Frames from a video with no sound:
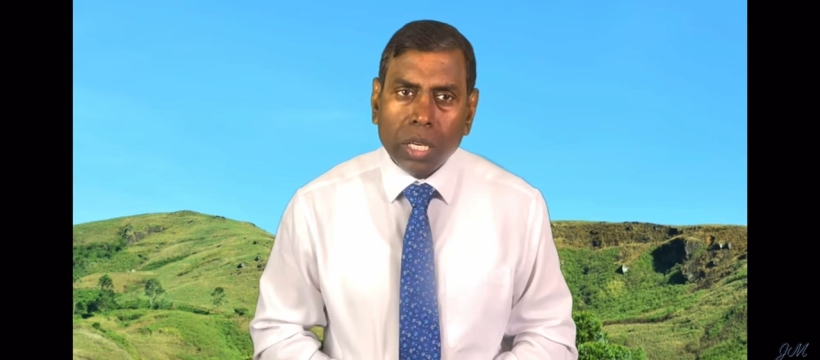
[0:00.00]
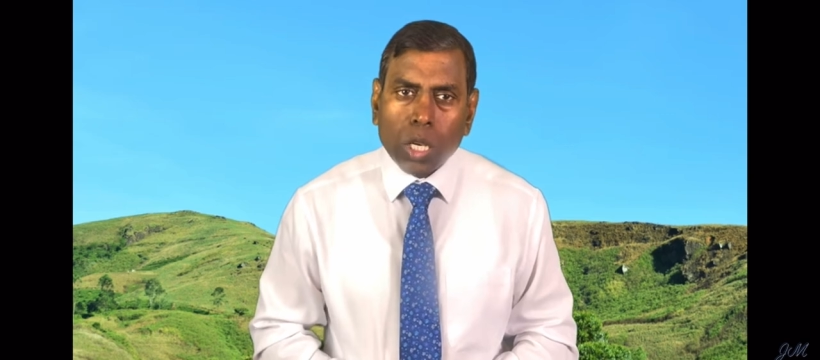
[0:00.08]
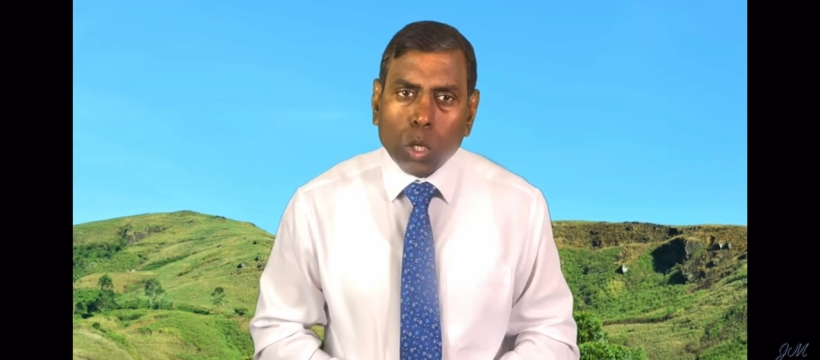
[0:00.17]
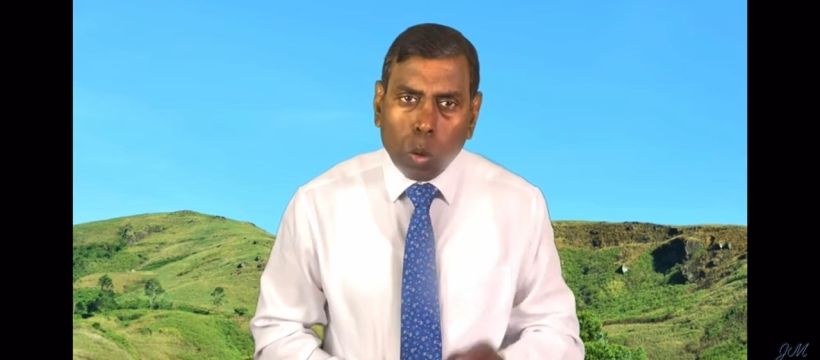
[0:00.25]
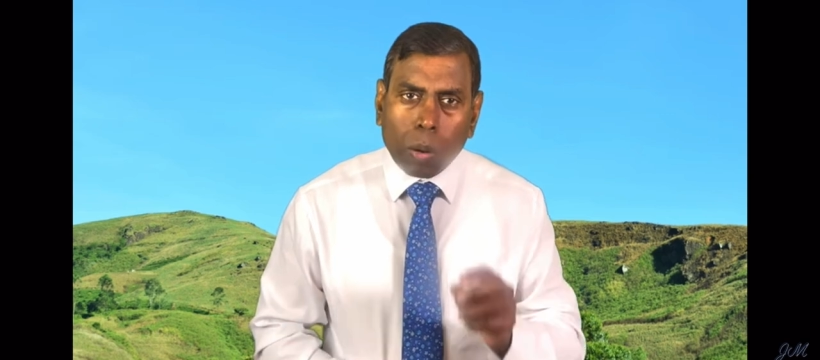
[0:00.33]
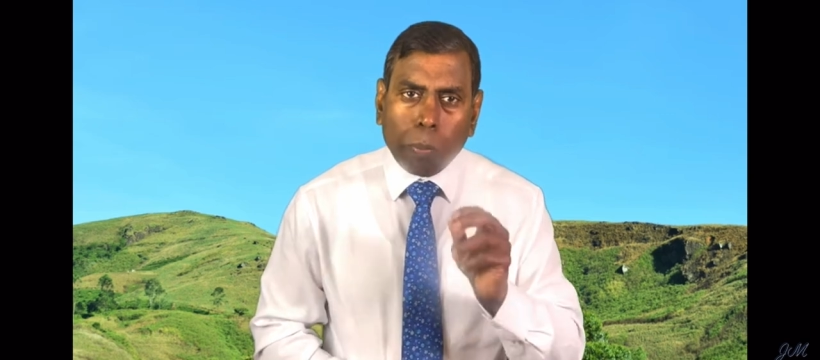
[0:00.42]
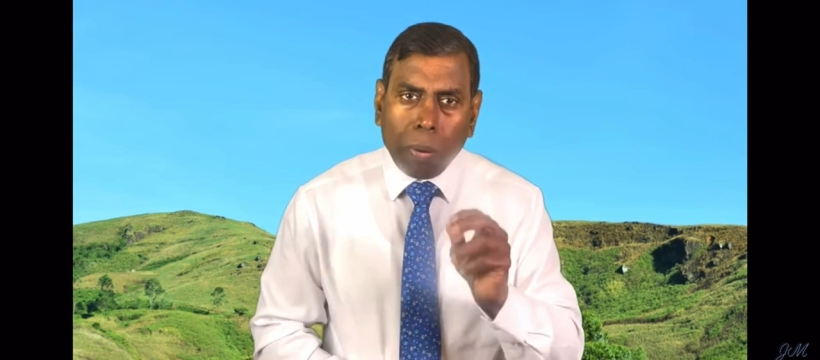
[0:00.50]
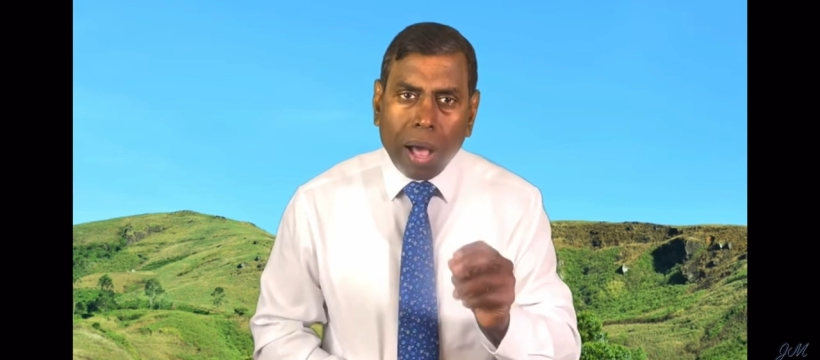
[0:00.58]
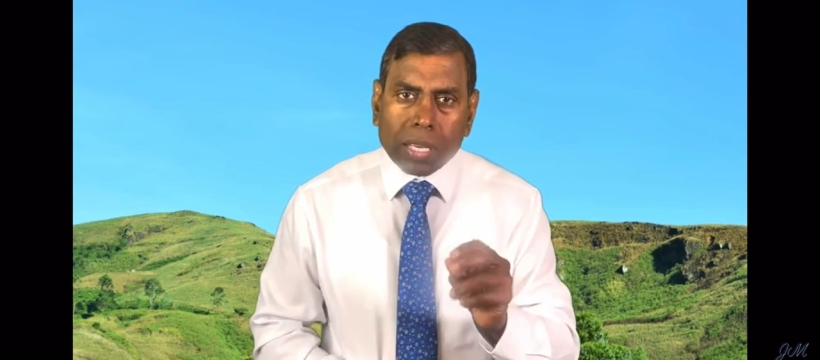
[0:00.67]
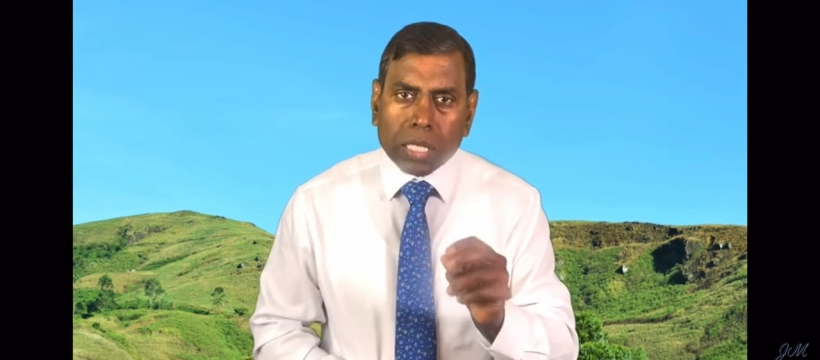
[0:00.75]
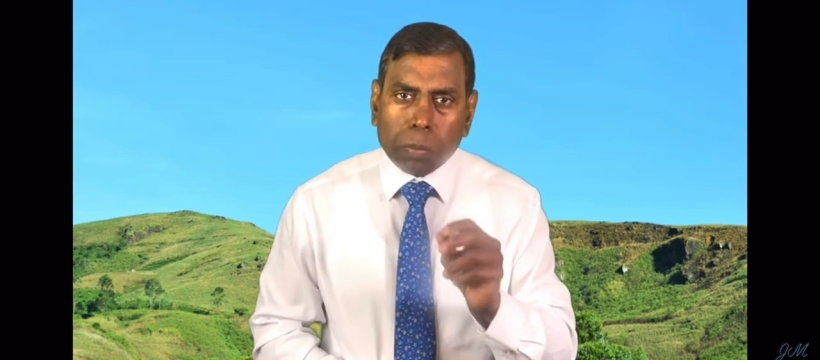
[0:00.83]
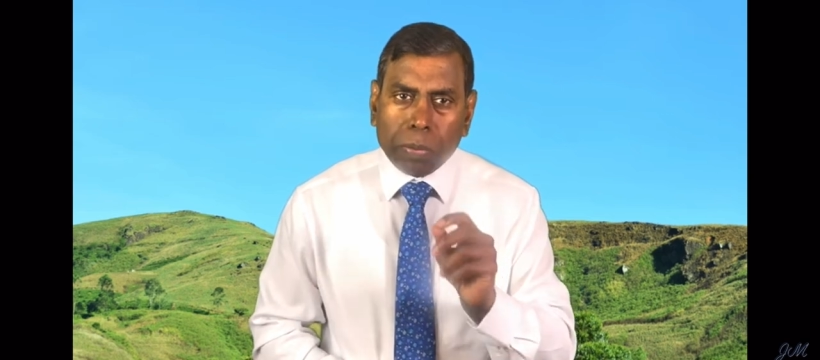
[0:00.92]
your
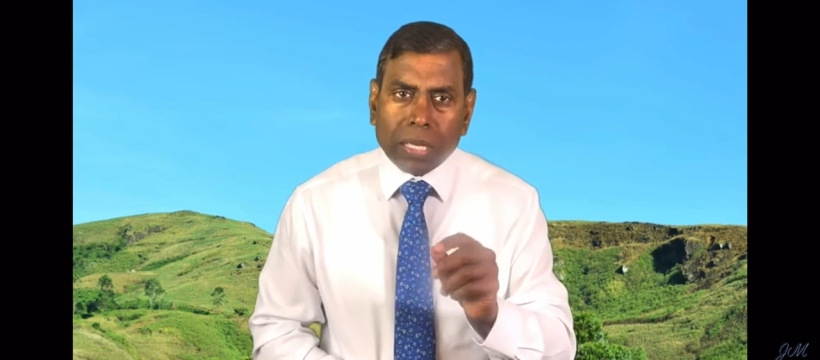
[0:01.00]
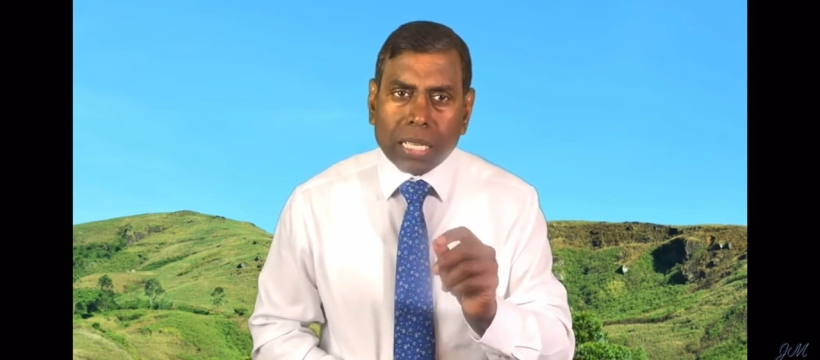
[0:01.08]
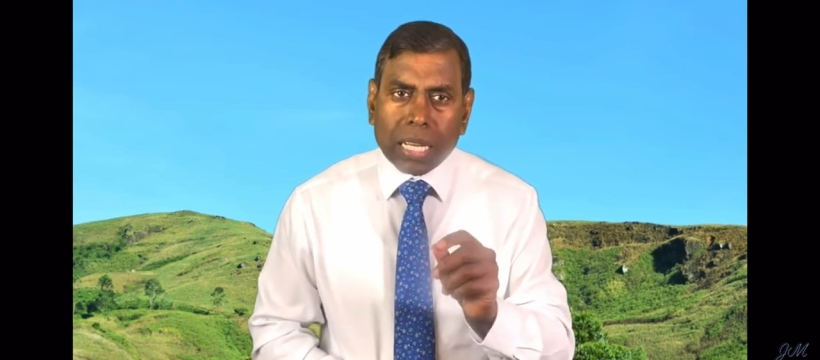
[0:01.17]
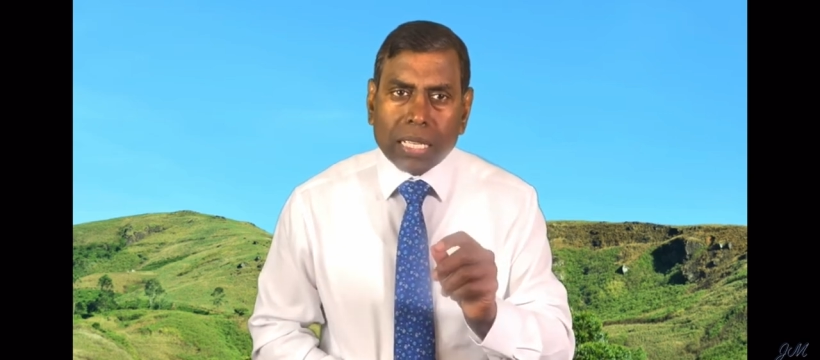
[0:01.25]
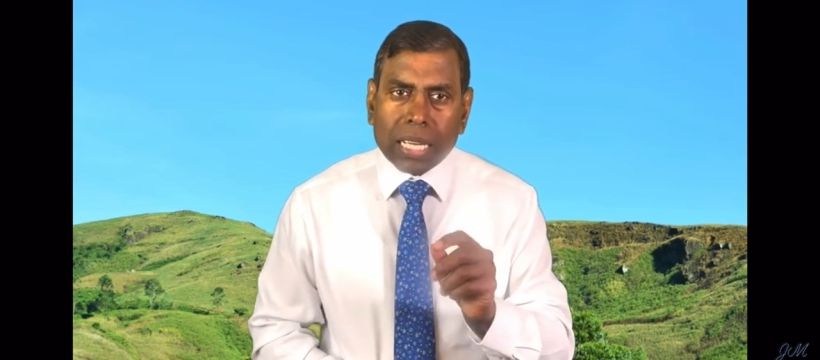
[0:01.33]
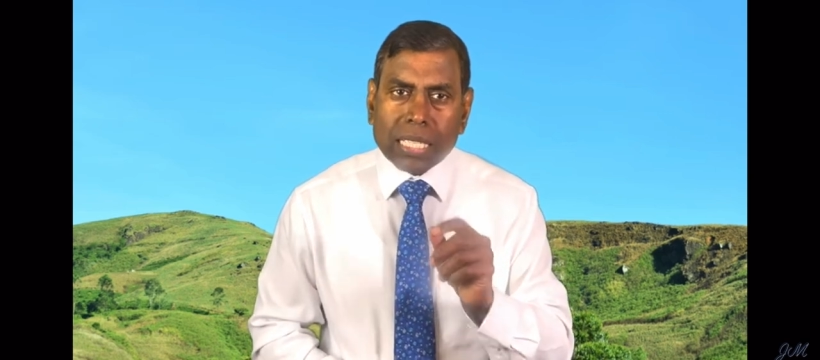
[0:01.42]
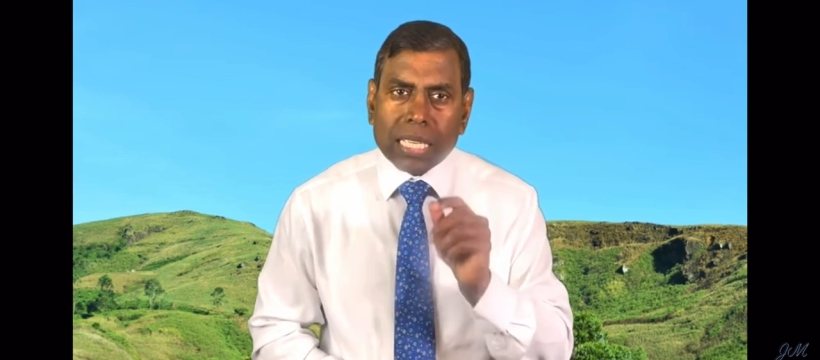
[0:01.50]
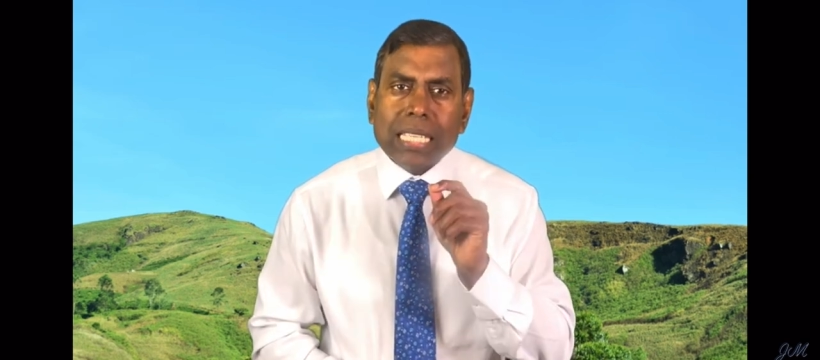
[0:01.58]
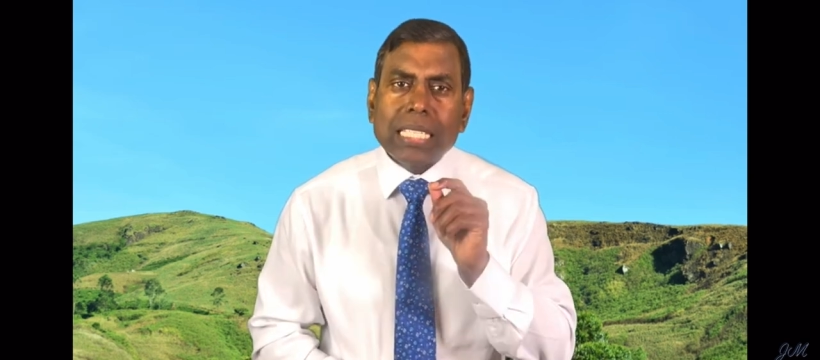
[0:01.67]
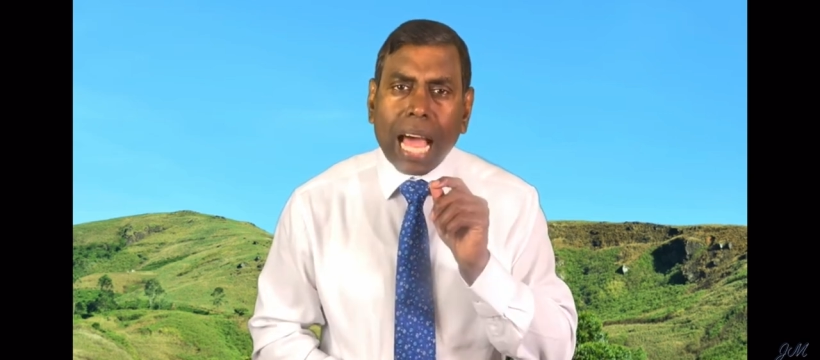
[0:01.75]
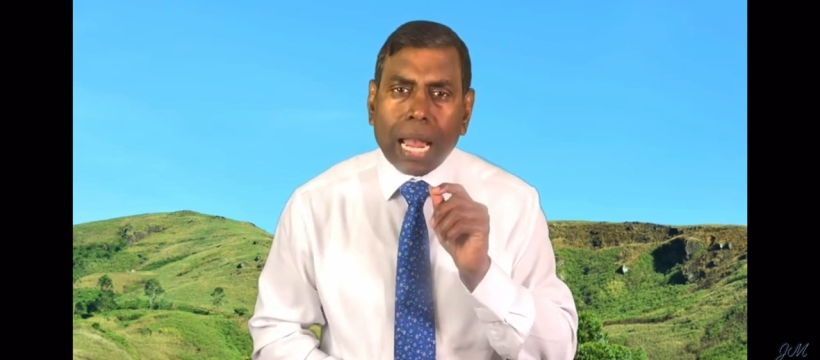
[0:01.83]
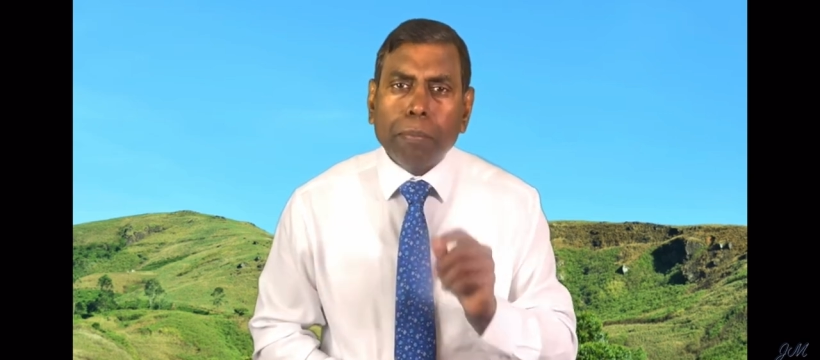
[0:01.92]
past bitterness
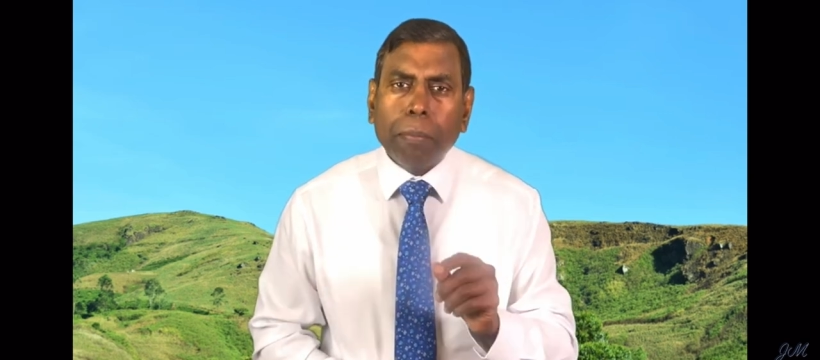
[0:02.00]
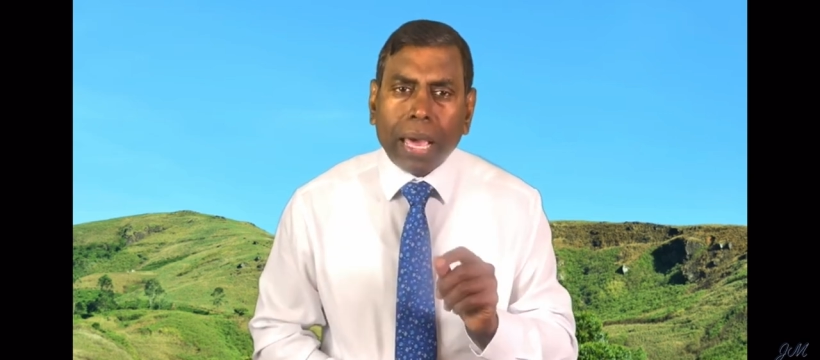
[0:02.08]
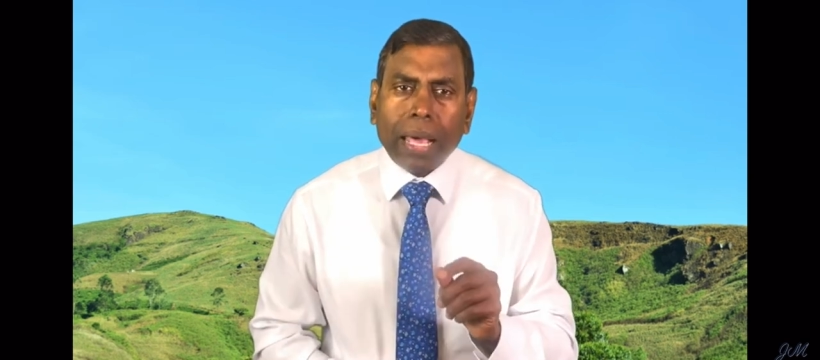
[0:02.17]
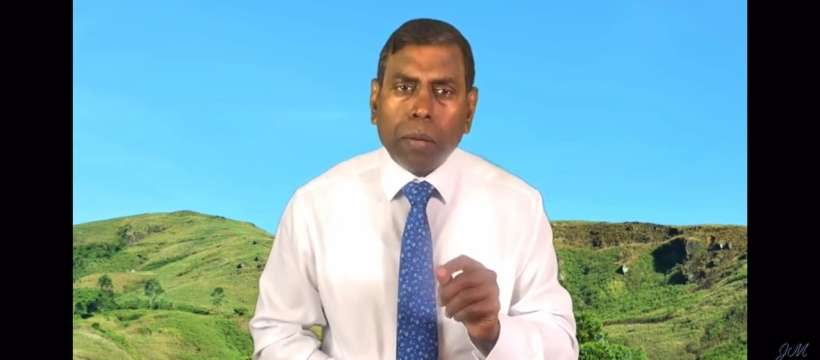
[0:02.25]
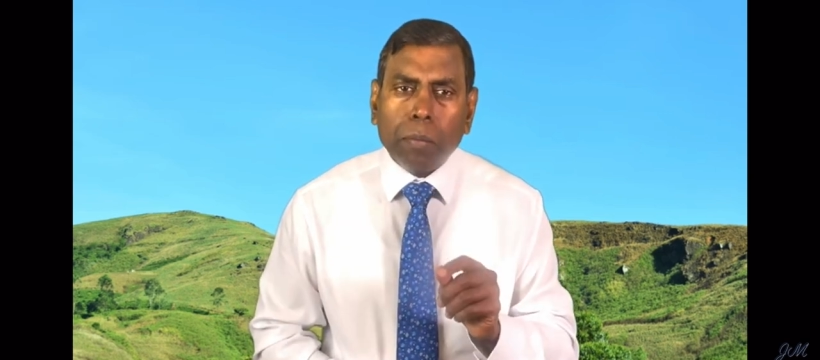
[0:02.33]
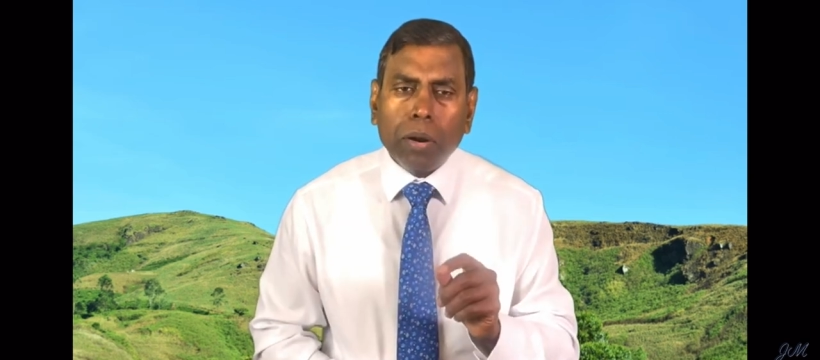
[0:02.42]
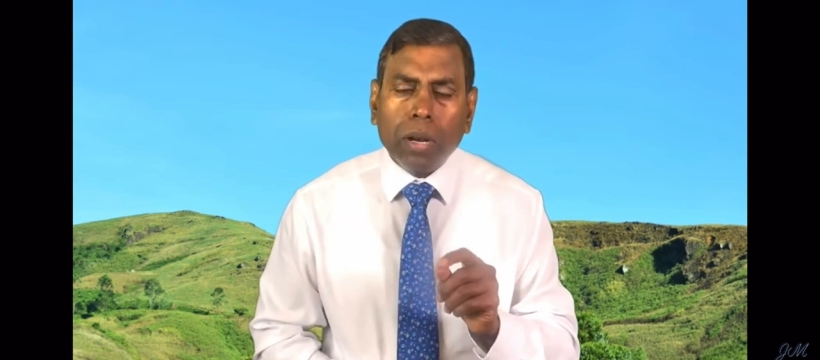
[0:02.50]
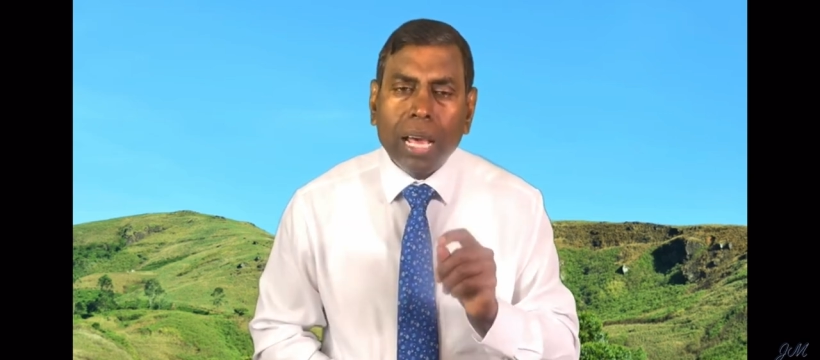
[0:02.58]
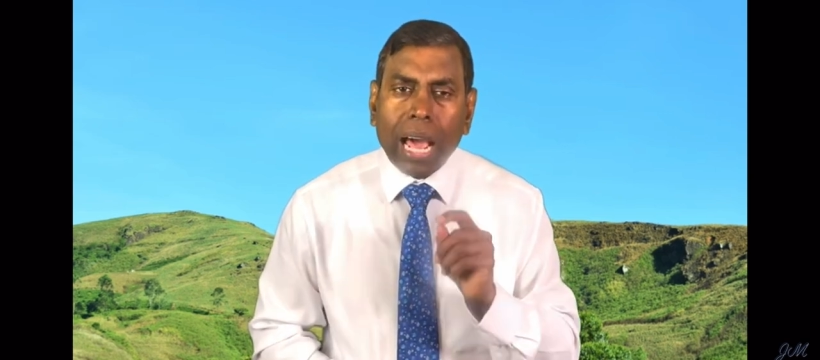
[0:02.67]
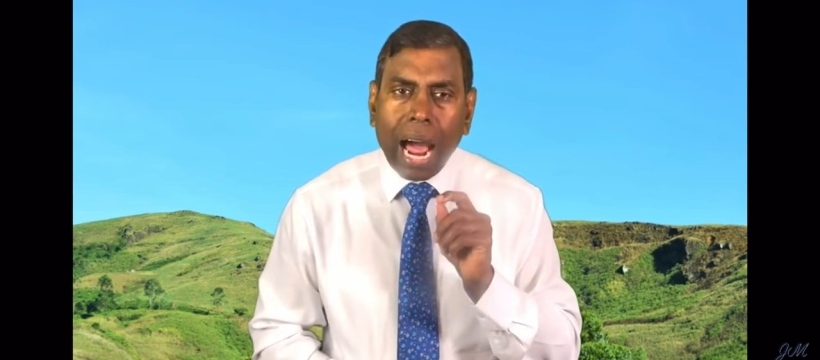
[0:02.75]
is unbearable